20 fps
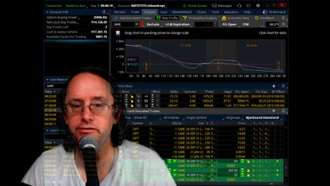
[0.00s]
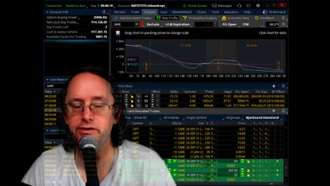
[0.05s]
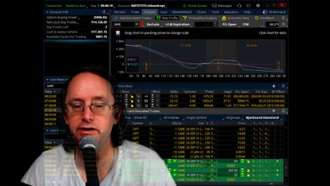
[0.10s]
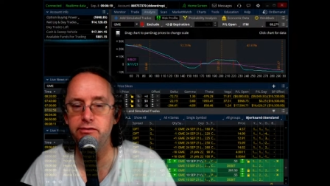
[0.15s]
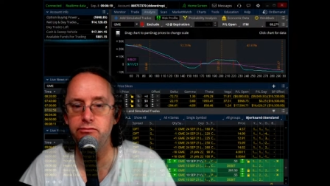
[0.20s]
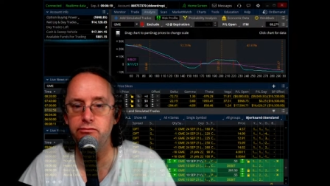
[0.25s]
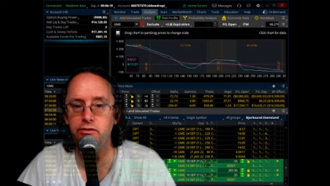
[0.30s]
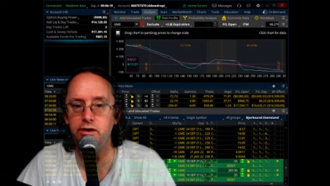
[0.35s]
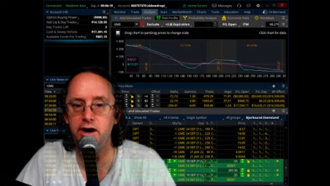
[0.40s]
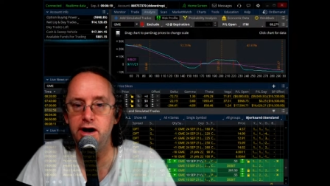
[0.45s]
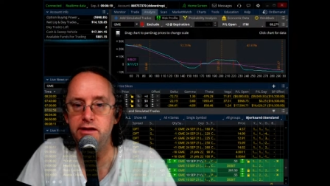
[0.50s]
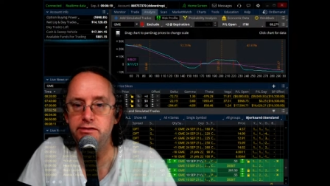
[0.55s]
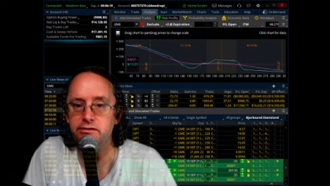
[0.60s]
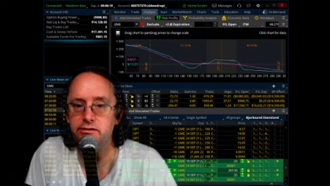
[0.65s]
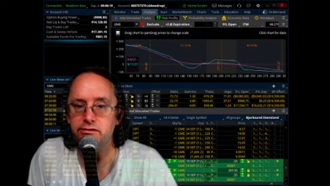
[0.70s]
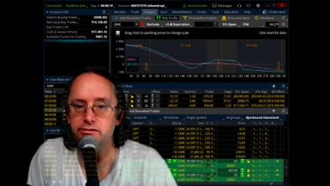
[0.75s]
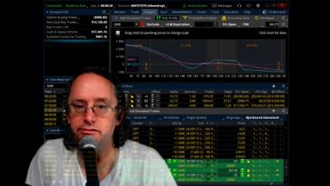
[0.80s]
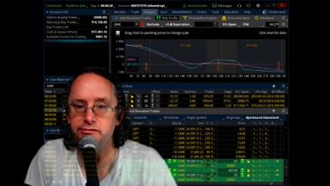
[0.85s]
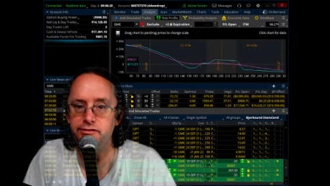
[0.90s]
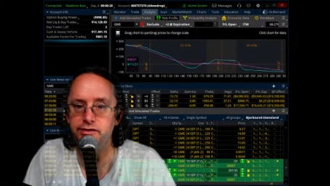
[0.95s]
They want
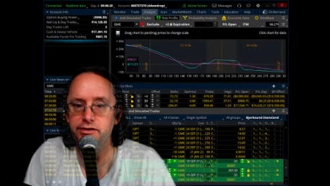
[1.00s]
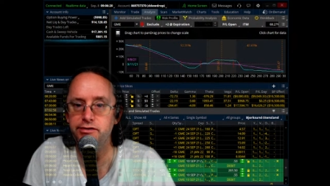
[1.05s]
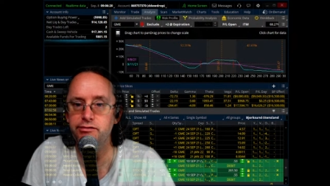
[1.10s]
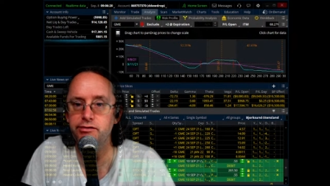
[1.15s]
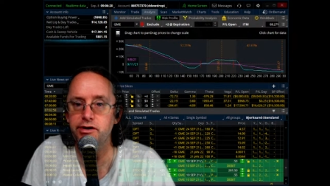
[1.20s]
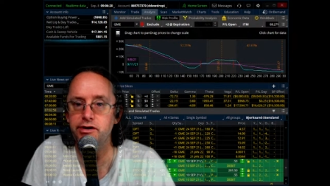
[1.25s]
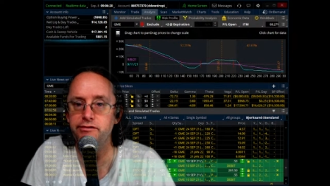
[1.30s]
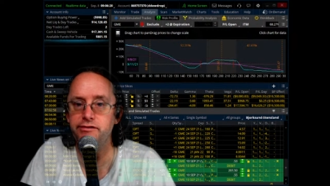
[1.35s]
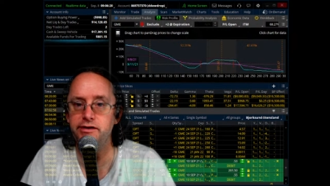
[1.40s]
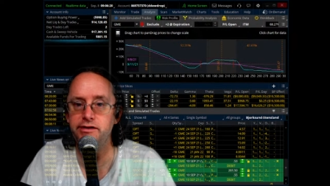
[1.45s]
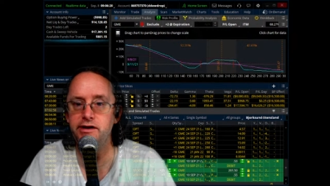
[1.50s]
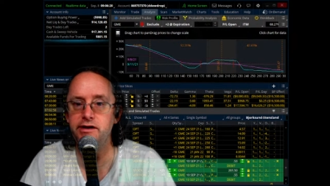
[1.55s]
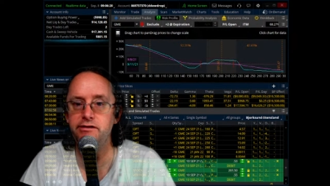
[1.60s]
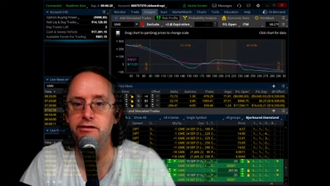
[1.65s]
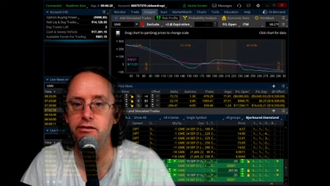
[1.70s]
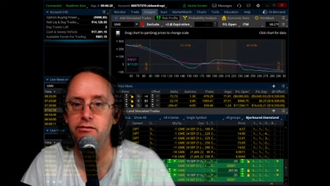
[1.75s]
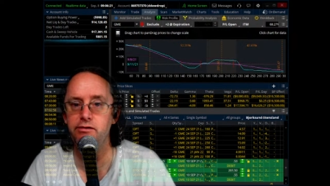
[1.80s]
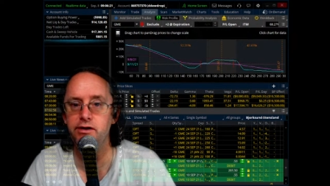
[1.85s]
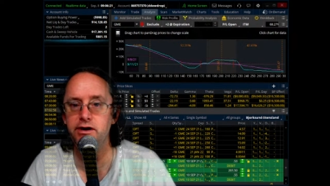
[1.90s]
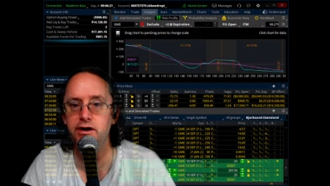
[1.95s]
those viewers, and they
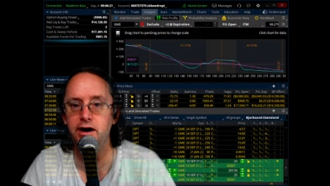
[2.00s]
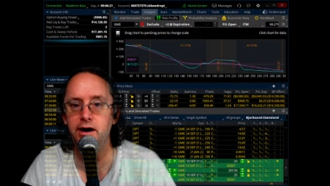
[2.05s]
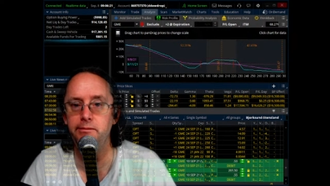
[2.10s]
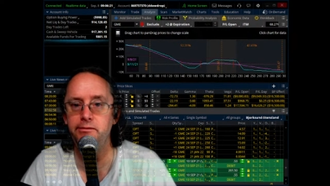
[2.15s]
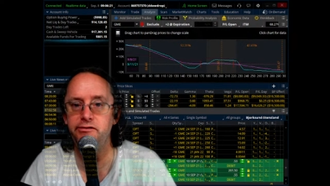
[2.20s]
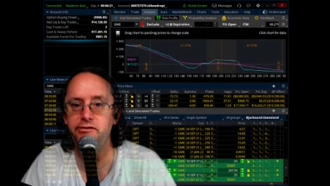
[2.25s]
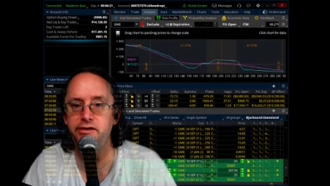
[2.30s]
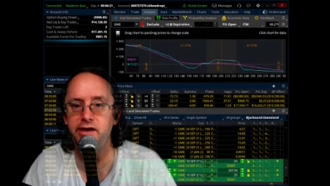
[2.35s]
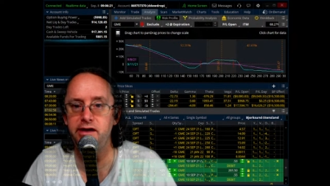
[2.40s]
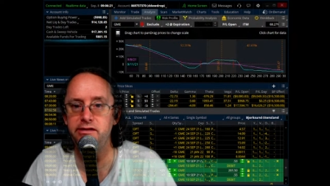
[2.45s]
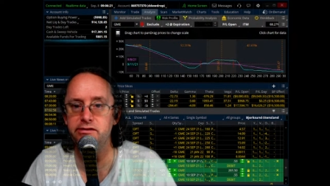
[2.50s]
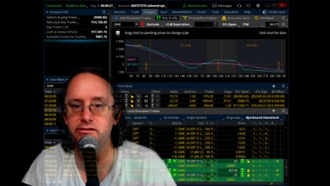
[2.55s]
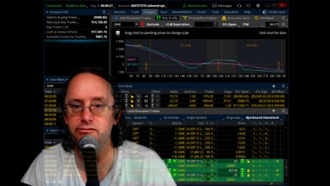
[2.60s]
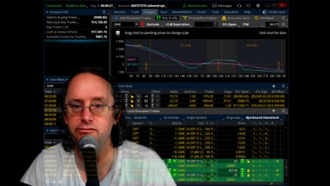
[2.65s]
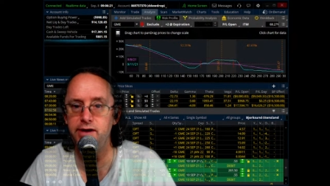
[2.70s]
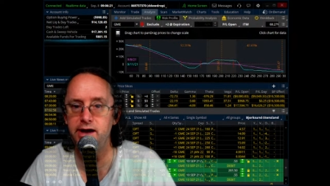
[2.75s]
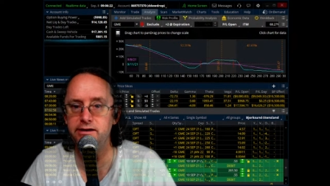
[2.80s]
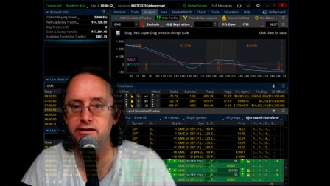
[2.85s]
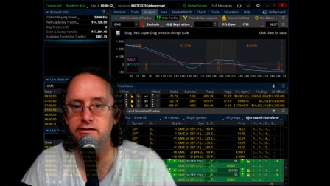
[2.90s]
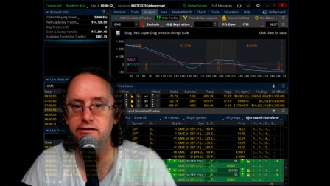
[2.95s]
don't want to upset the
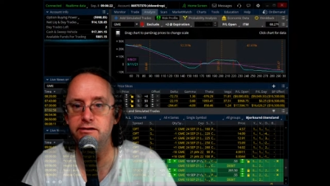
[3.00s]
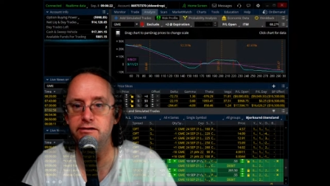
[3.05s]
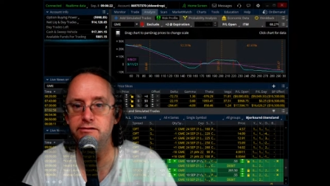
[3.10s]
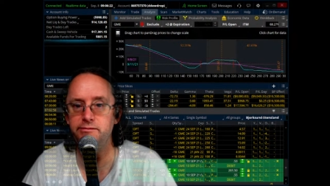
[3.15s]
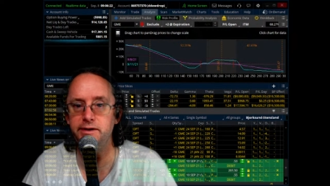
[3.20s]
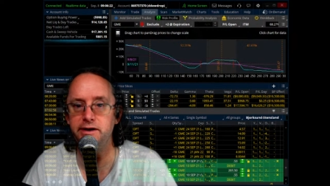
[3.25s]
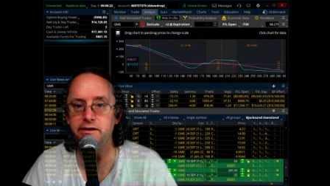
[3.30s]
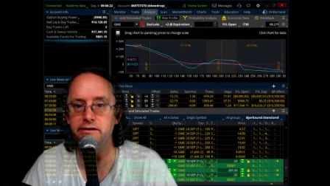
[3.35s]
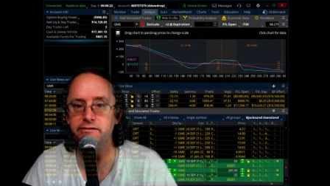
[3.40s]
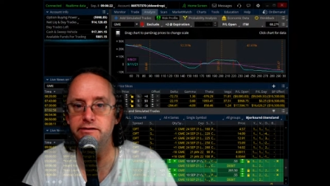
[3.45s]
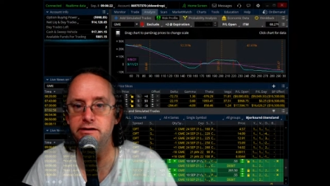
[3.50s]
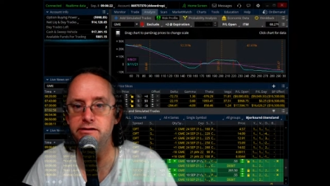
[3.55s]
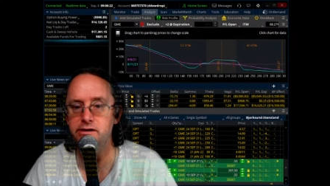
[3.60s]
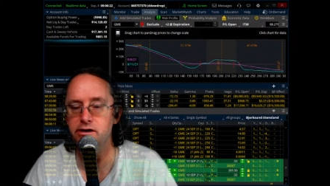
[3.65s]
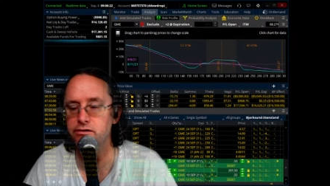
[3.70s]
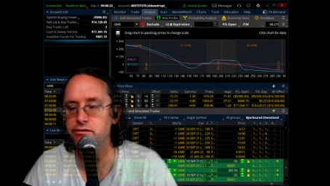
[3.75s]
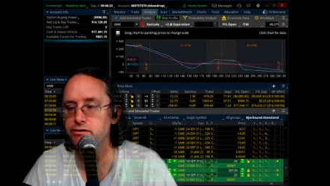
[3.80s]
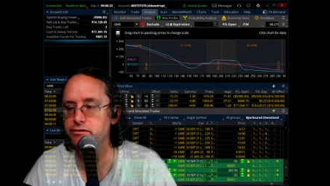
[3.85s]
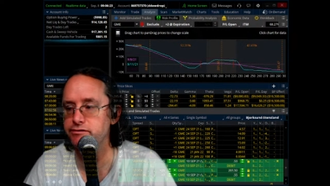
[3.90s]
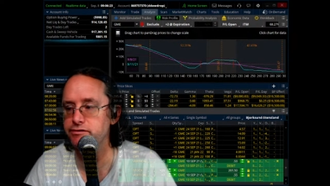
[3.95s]
Redditors because they
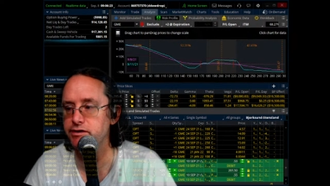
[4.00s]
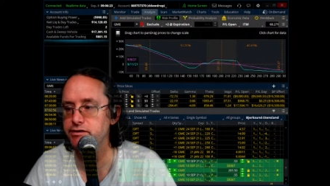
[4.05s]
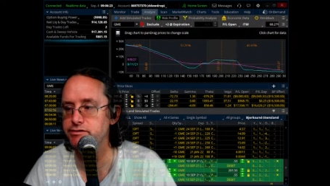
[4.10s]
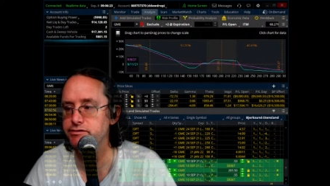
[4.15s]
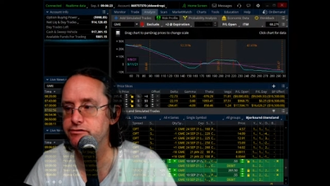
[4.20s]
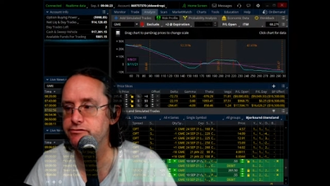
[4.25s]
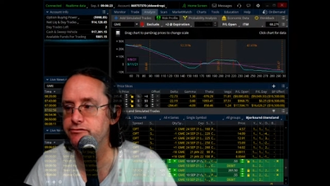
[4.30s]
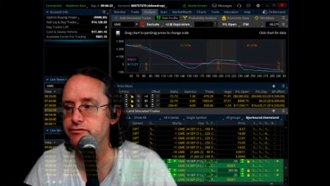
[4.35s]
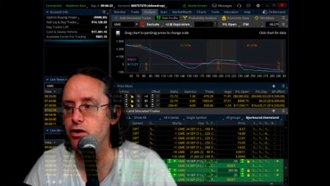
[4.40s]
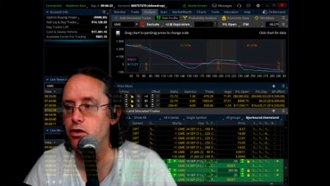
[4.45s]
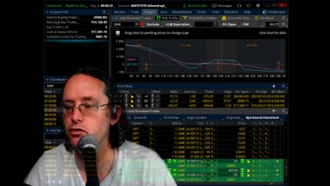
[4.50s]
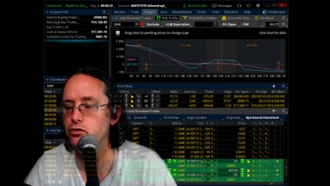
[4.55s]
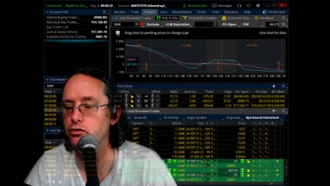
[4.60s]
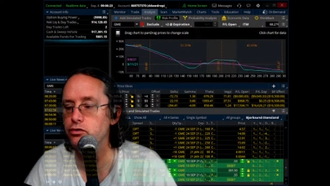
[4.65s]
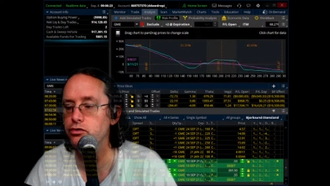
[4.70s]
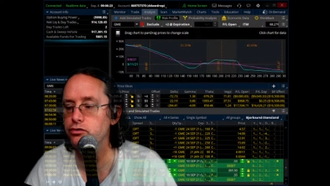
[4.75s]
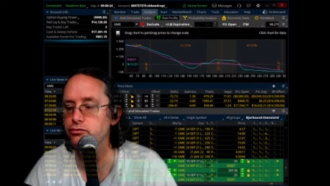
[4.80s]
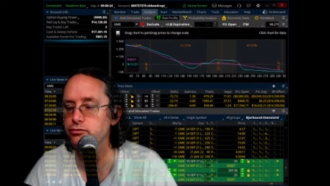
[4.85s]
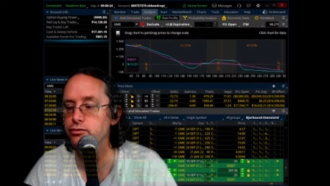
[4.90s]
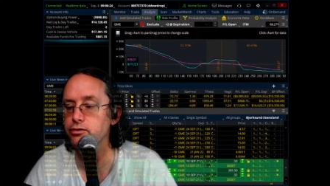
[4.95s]
know they're such a
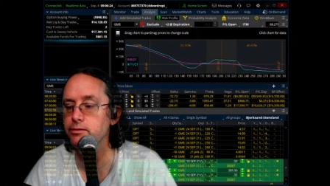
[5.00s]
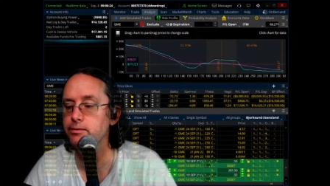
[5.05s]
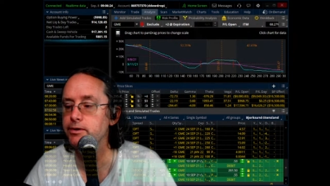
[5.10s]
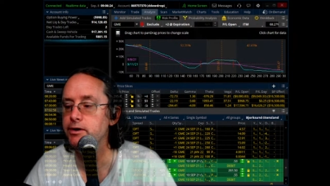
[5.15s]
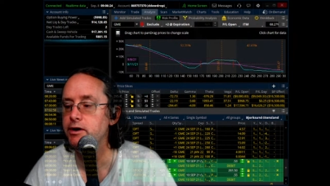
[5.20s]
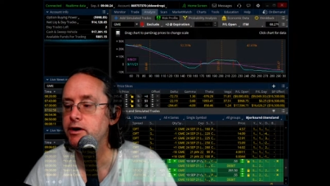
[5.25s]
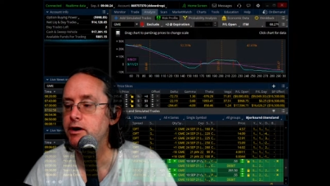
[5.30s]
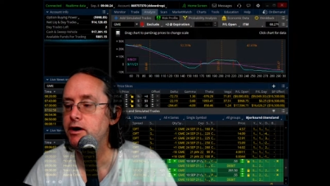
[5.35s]
vocal group.